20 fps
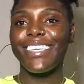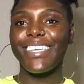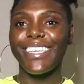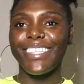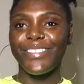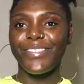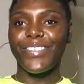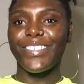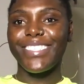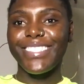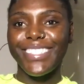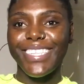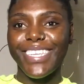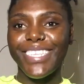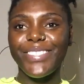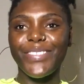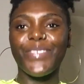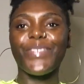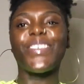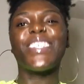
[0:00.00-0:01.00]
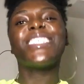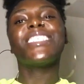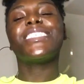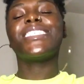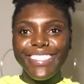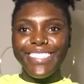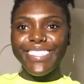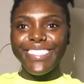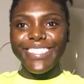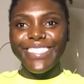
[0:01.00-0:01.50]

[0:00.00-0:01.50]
Anyways, thanks for watching.